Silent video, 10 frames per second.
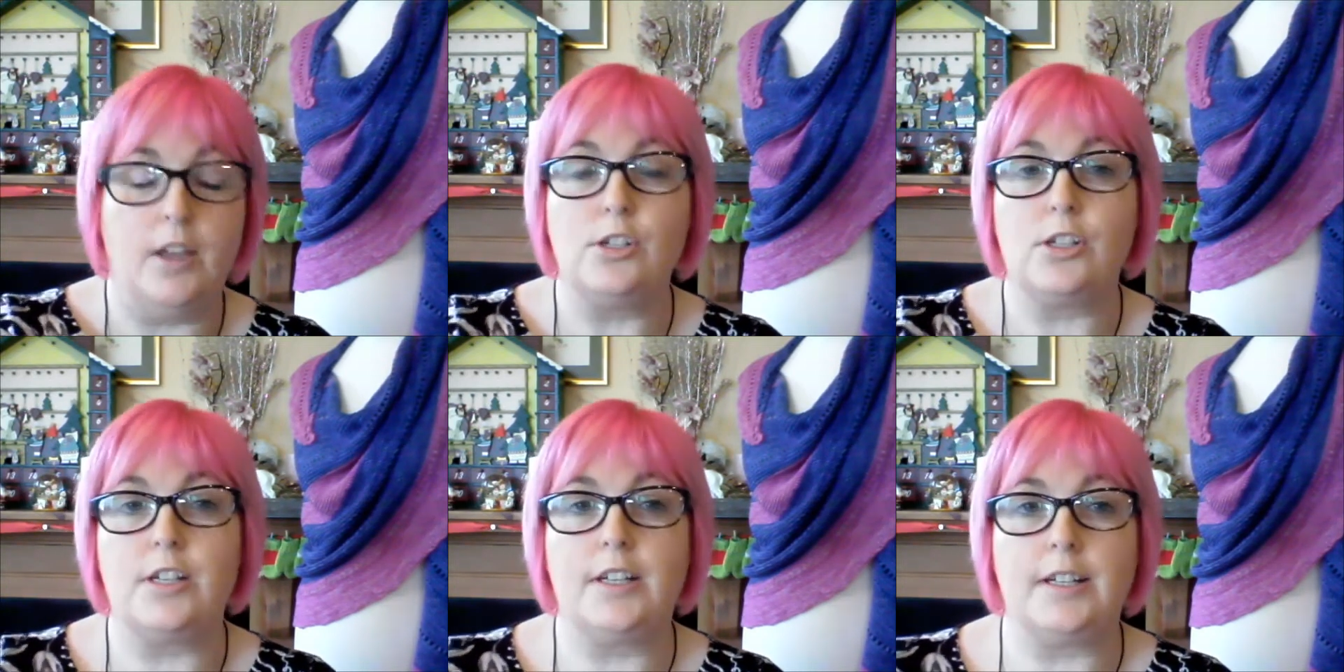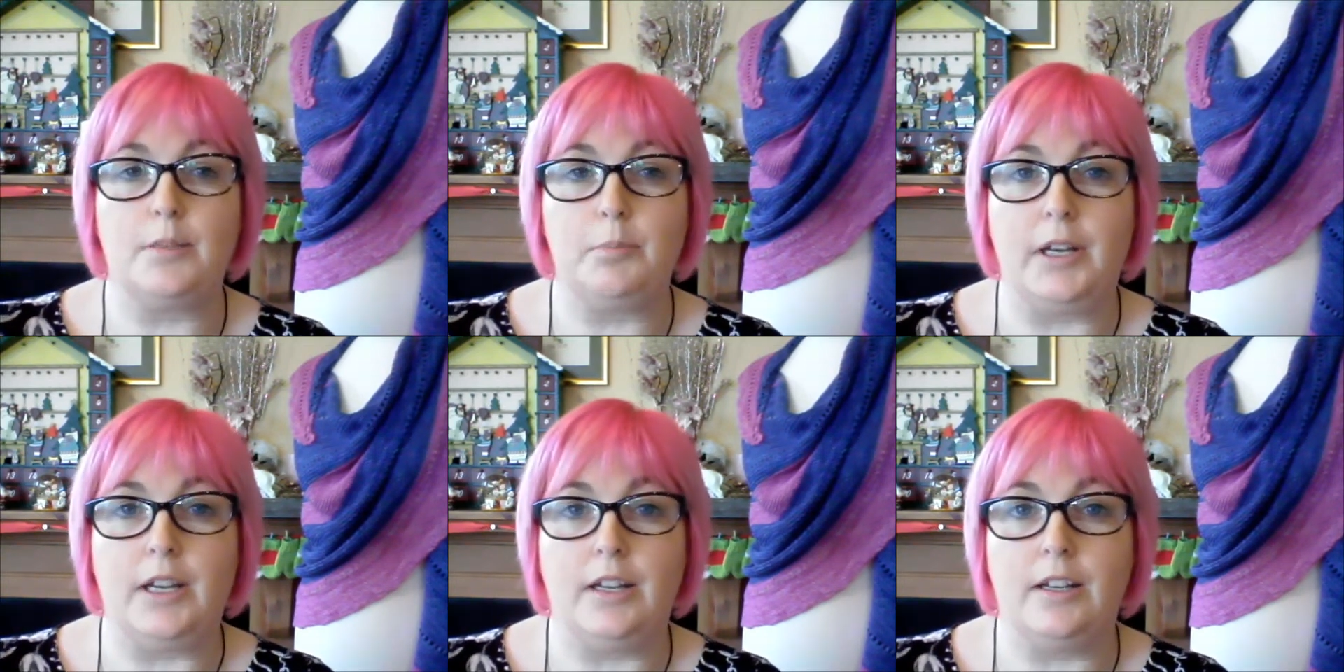just a little
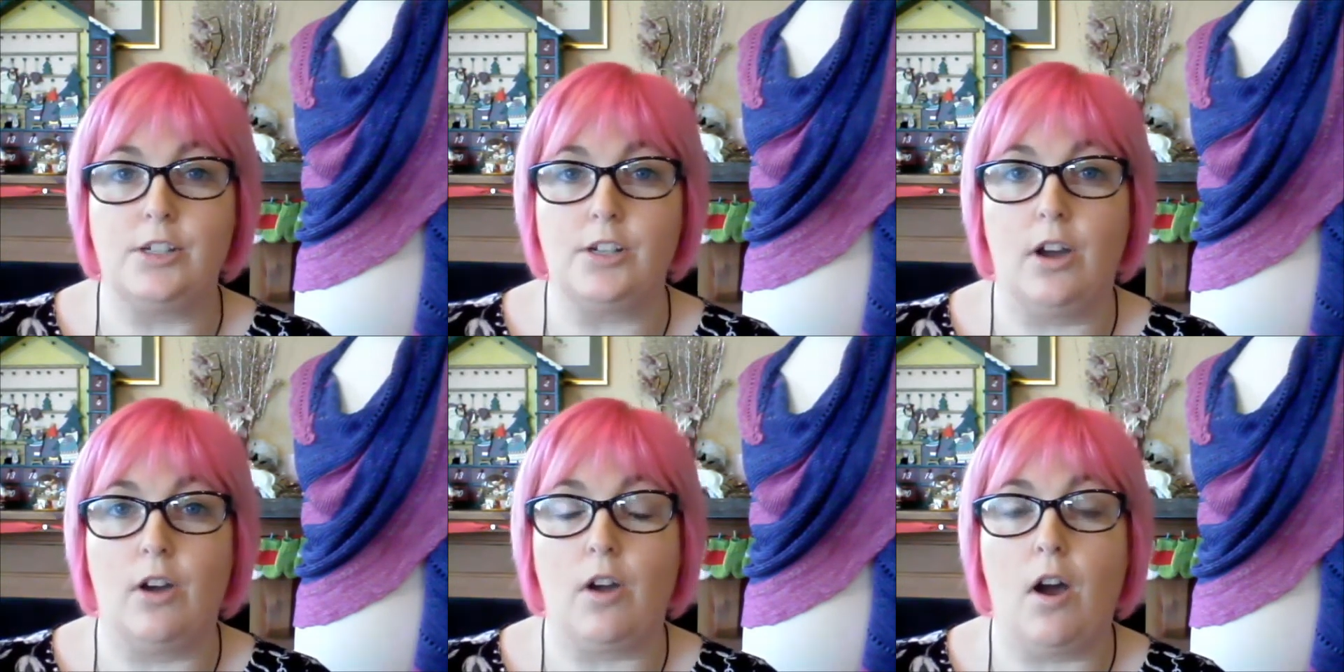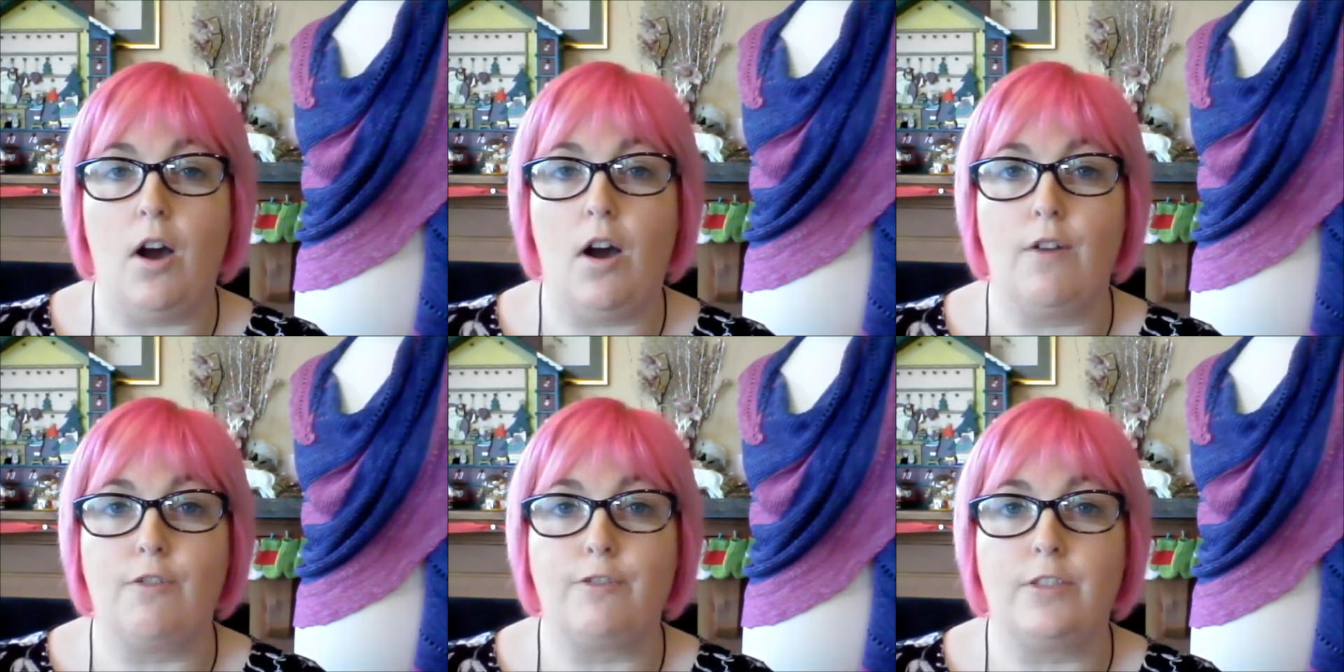mini knit along
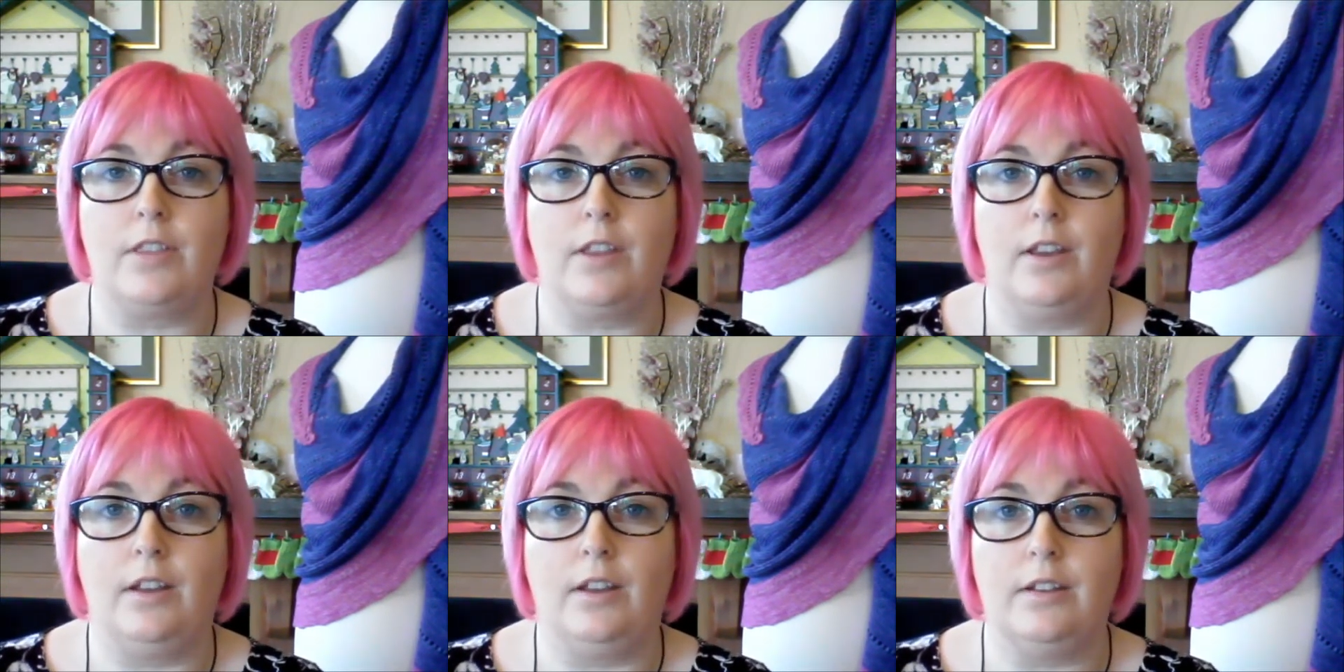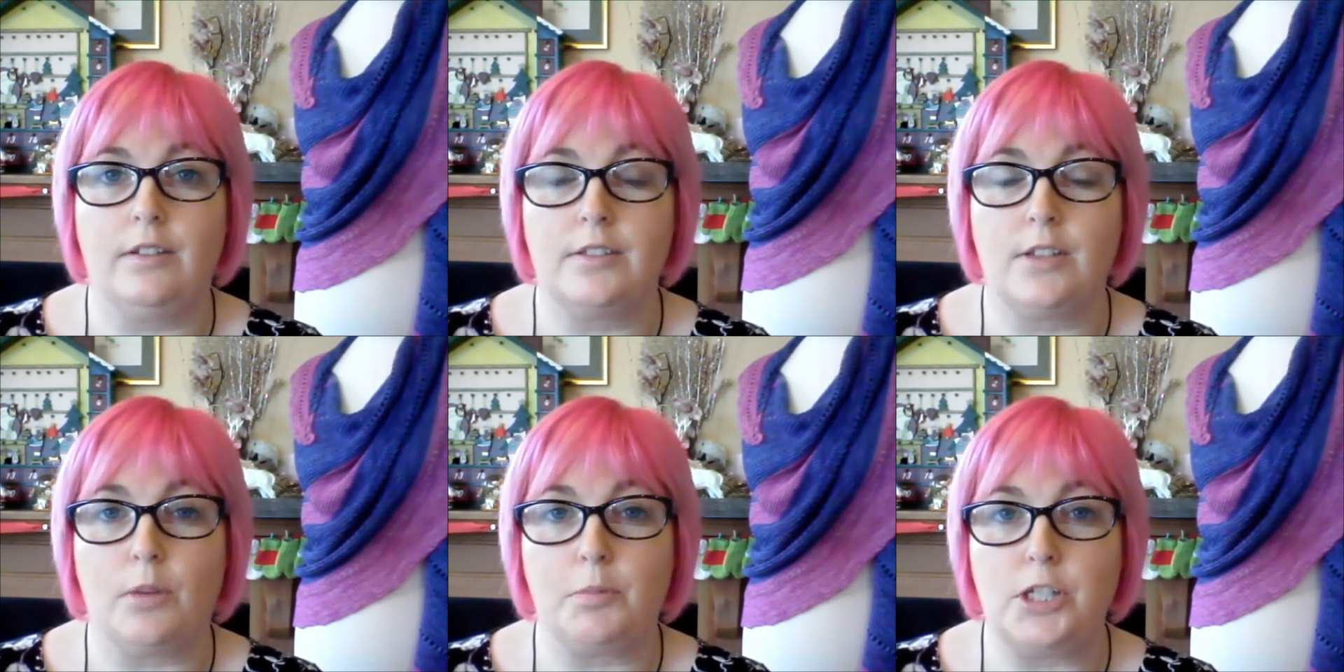of the
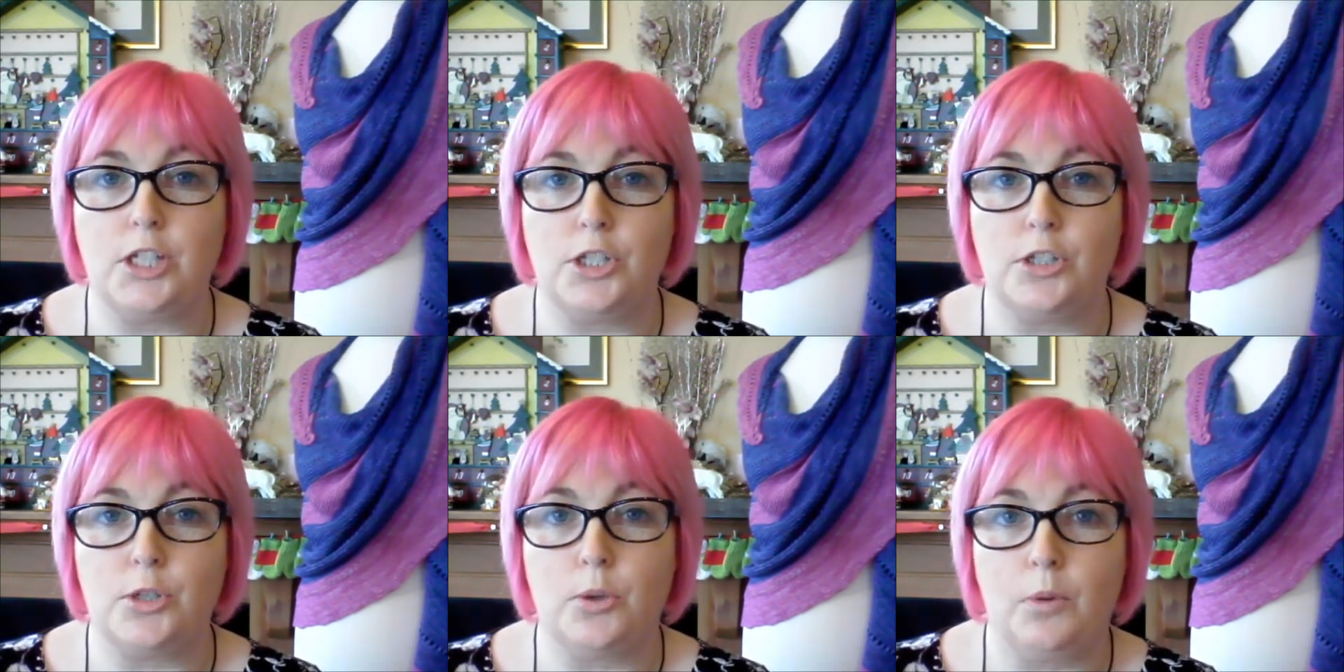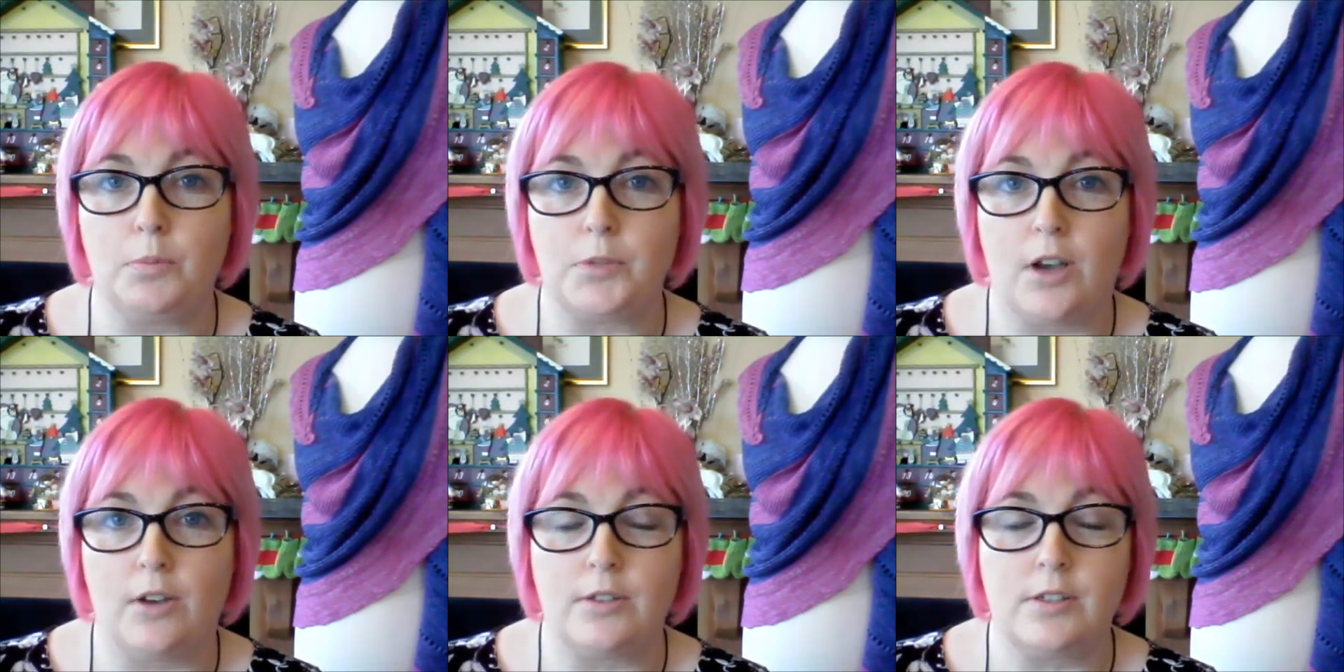Sockmatician's toe up
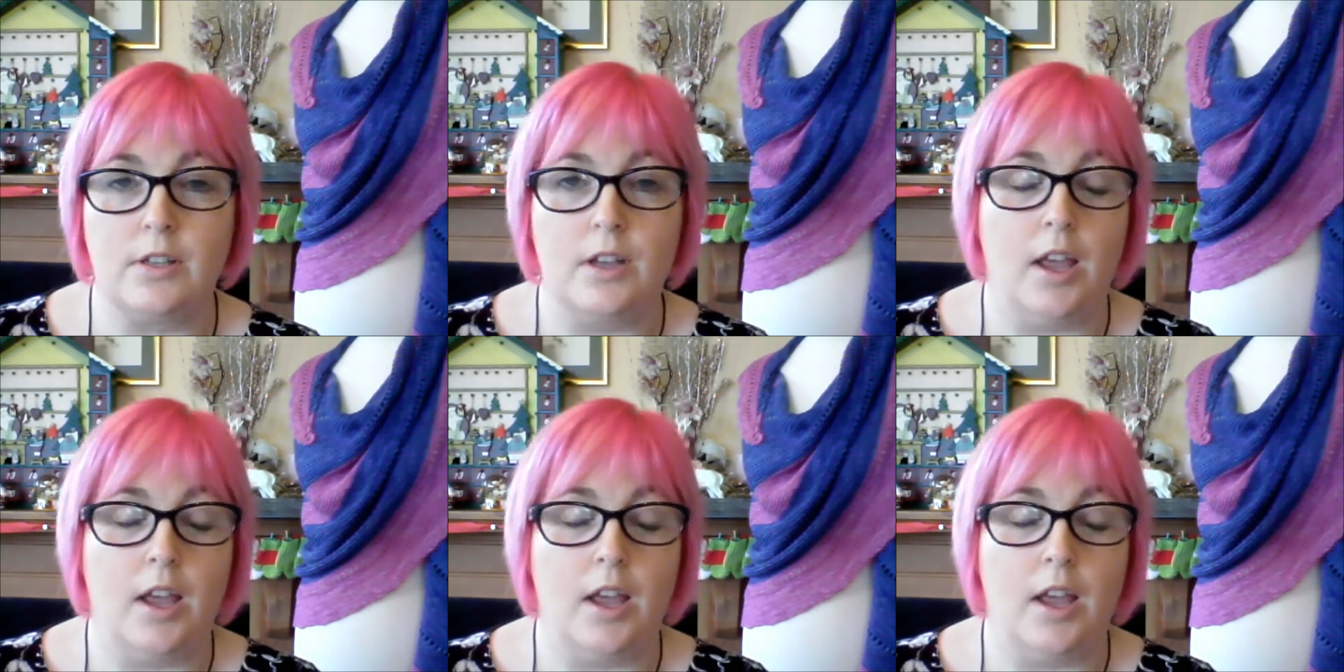socks,